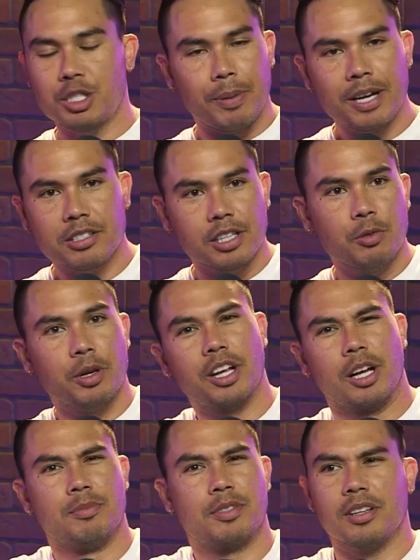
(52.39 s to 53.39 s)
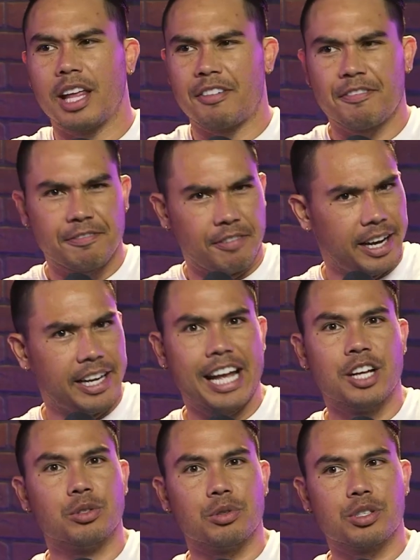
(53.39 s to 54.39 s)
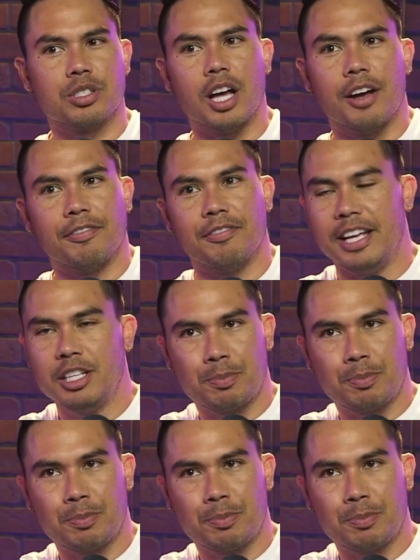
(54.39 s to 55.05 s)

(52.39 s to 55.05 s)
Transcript: especially when it comes to like financial stuff.